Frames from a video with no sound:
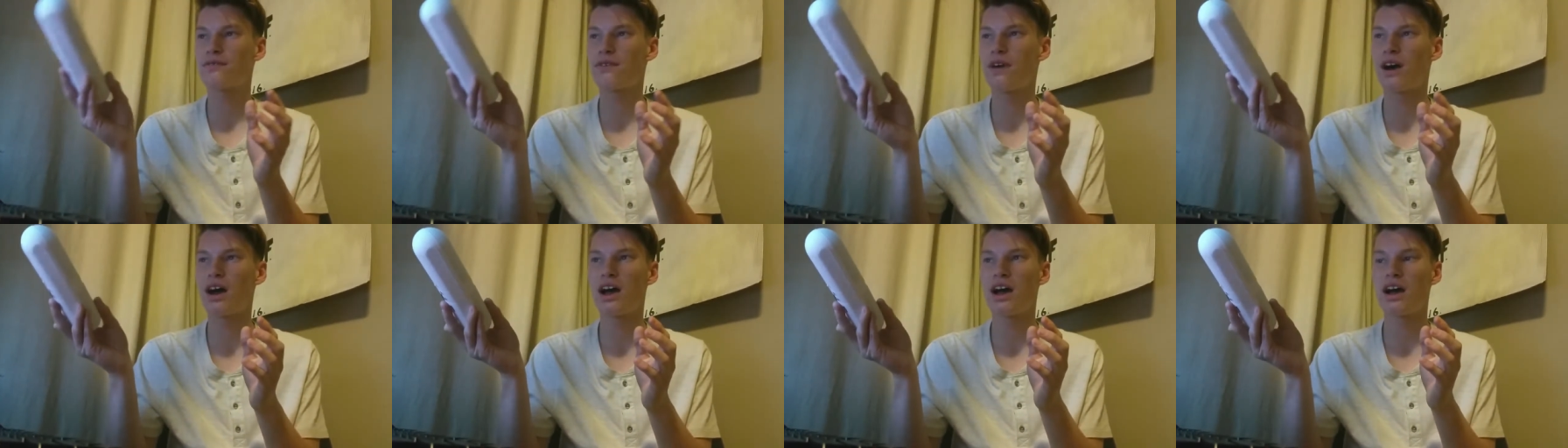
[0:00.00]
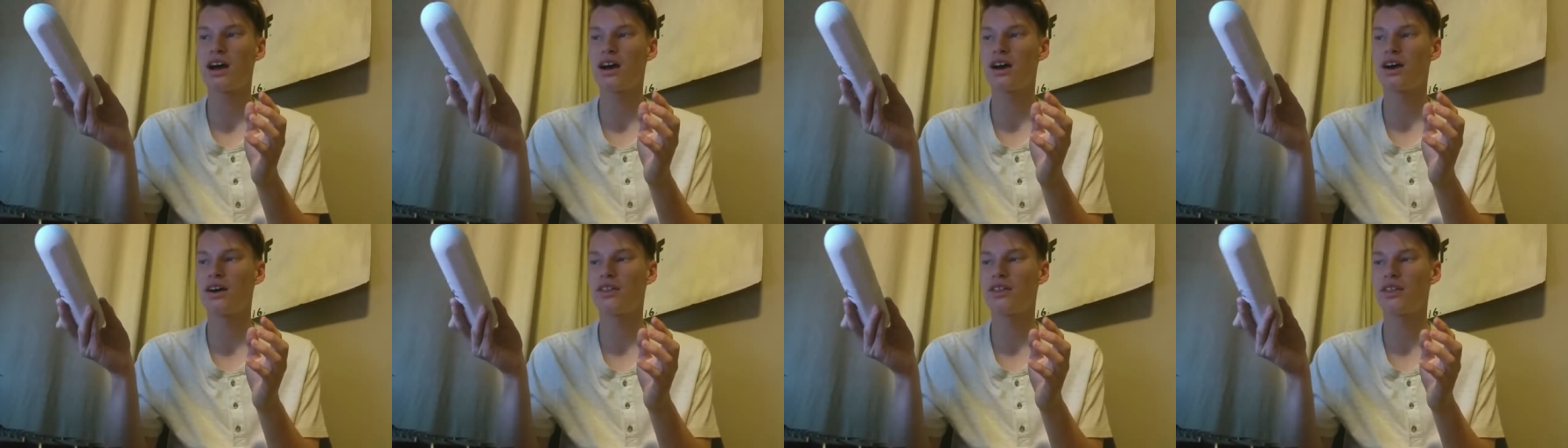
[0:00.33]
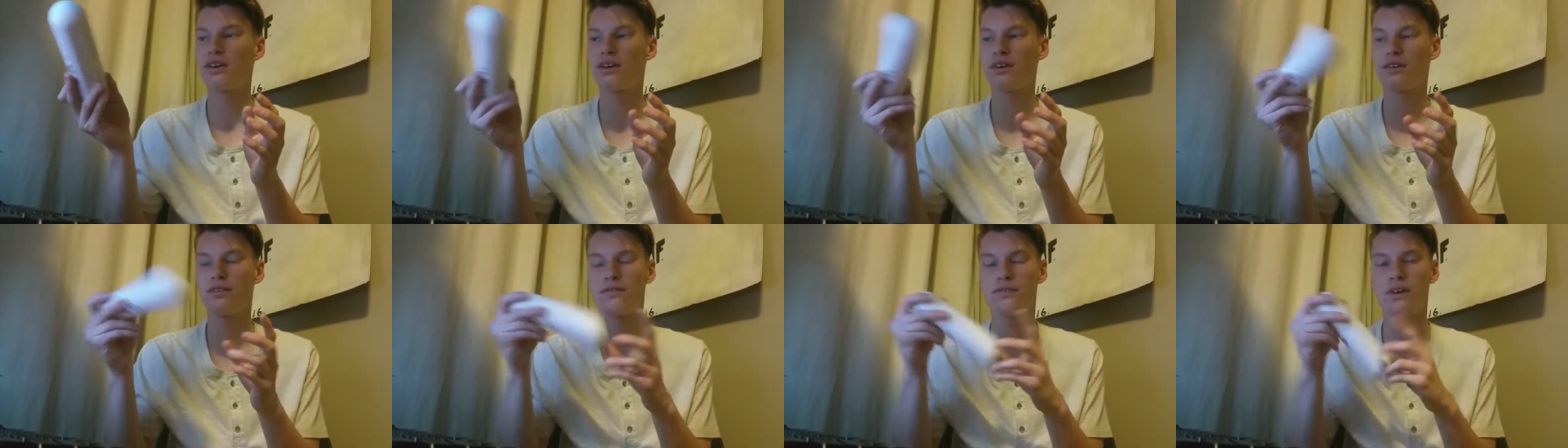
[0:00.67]

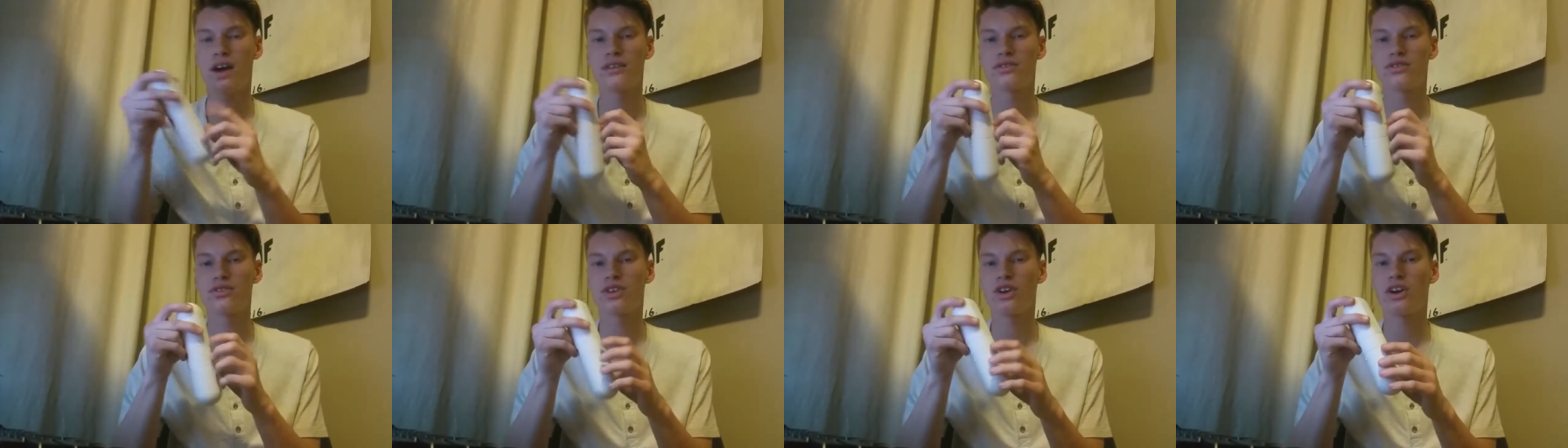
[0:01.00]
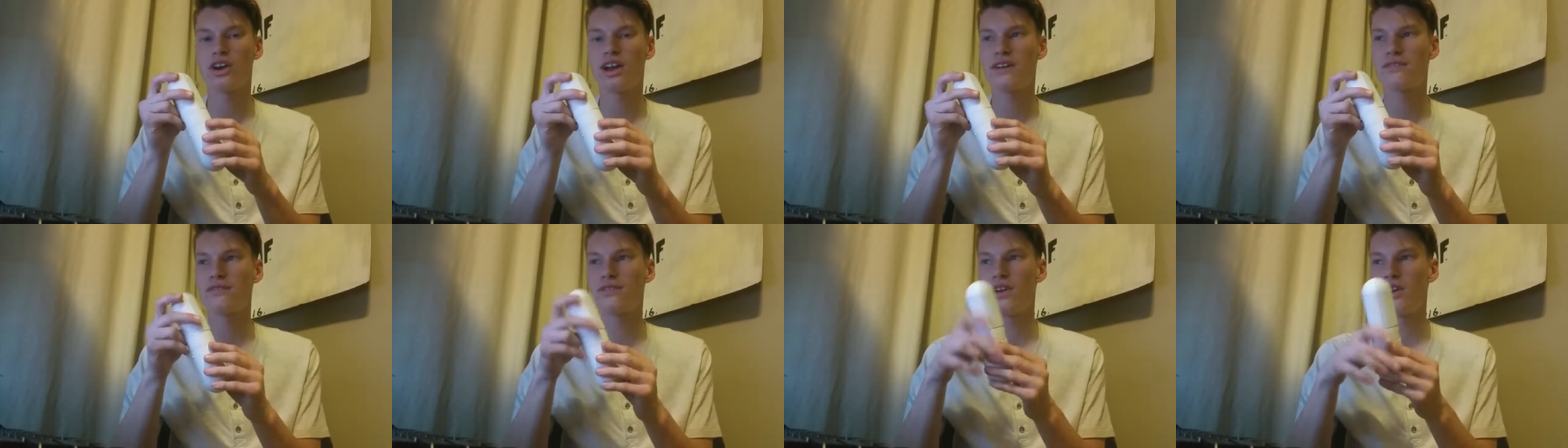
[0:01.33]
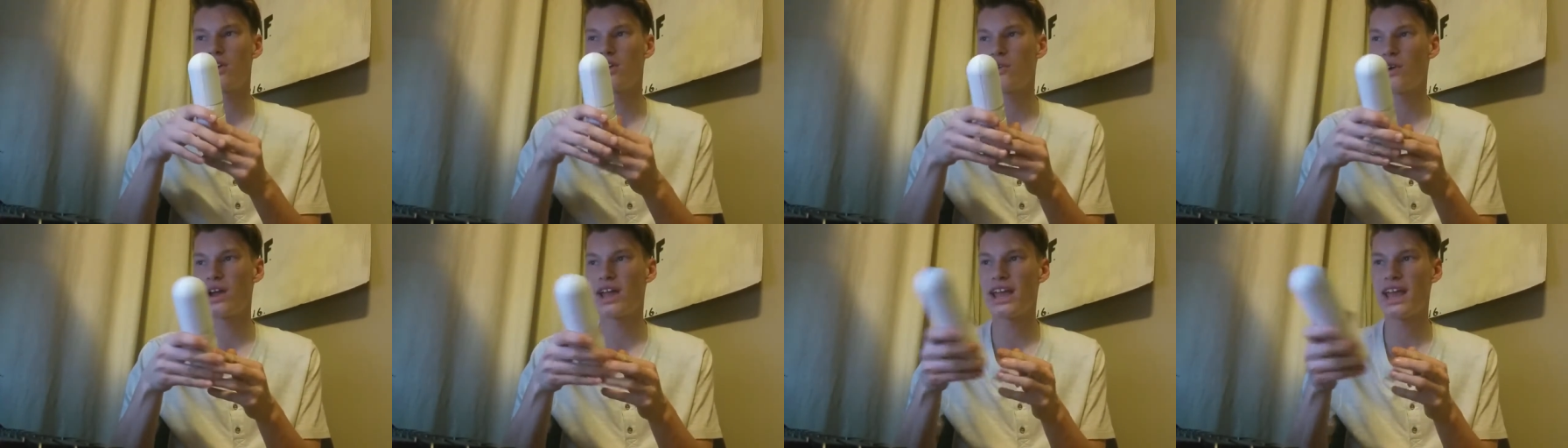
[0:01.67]
Fivestar
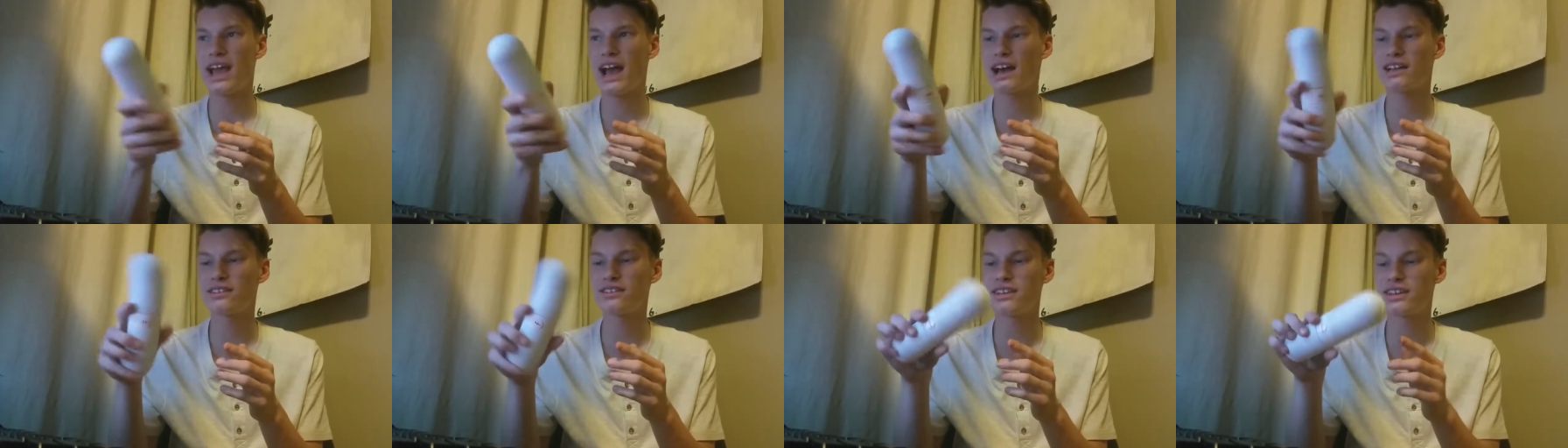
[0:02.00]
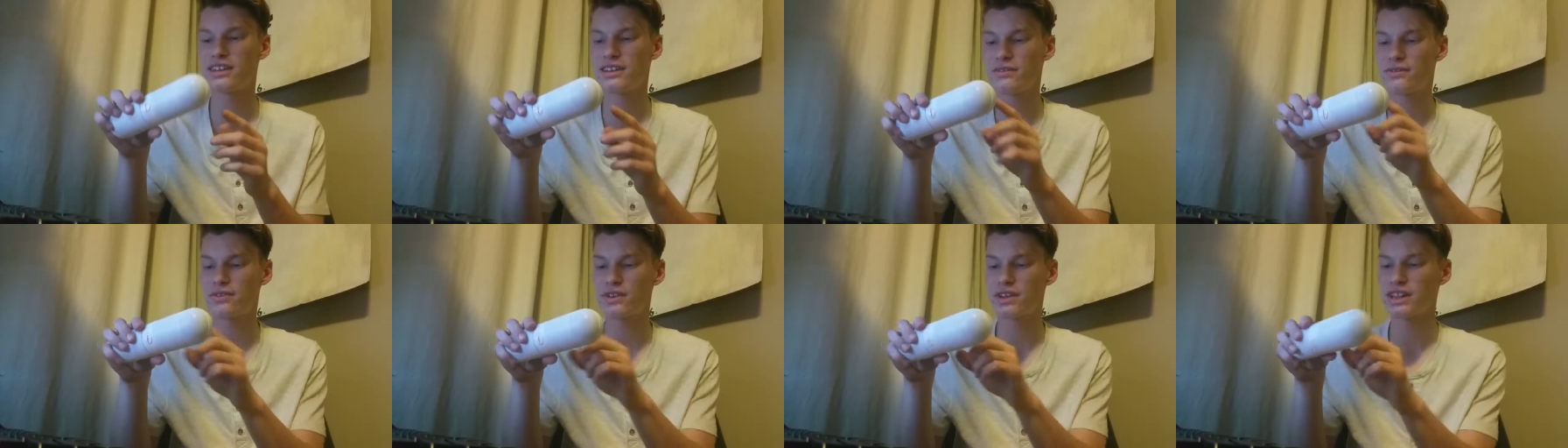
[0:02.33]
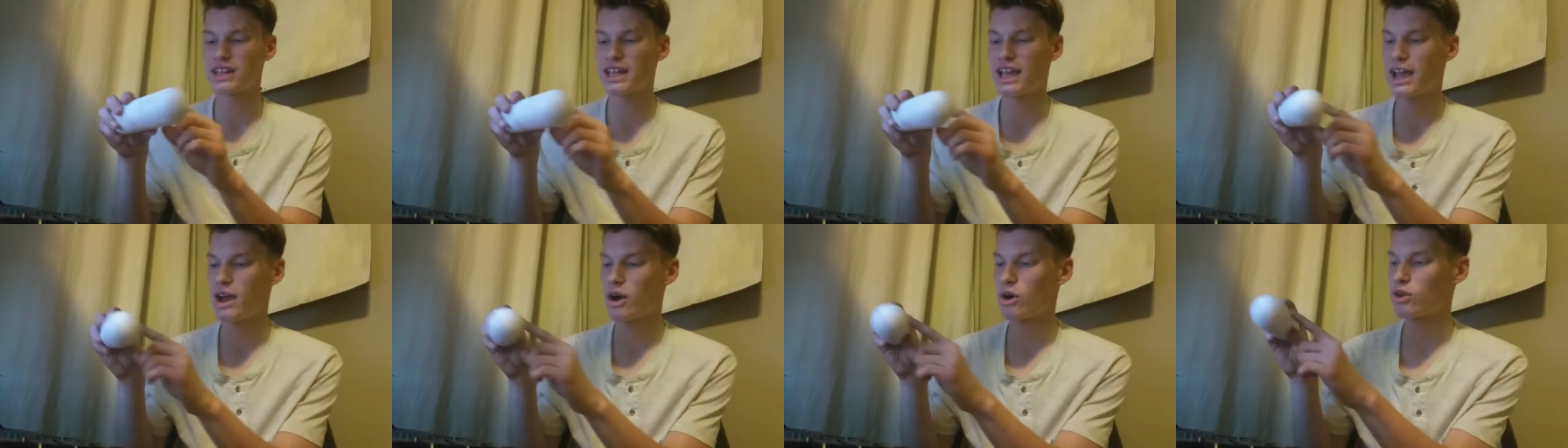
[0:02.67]
F808, it has a
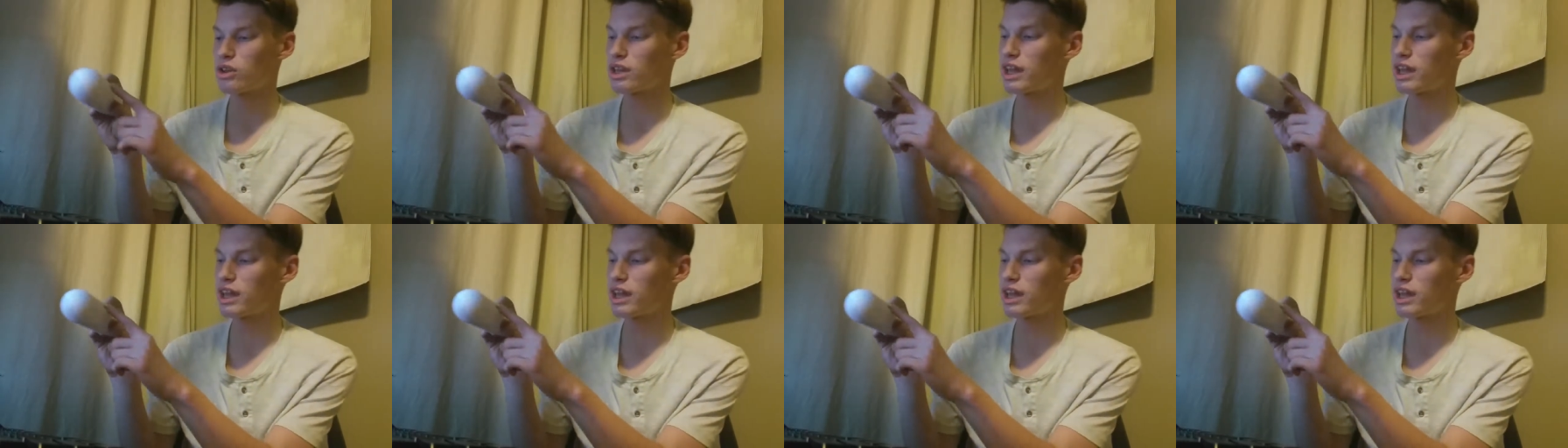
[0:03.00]
different layout.